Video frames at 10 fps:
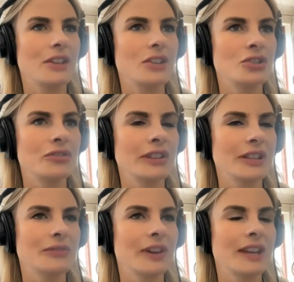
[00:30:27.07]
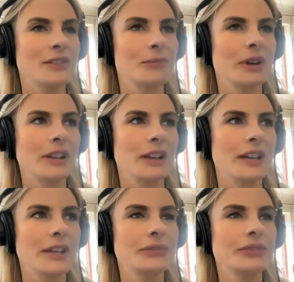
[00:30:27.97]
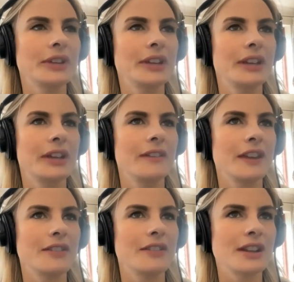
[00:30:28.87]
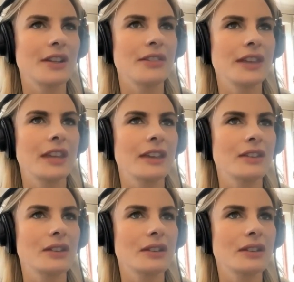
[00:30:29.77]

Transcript: during this phase of my life, there is nothing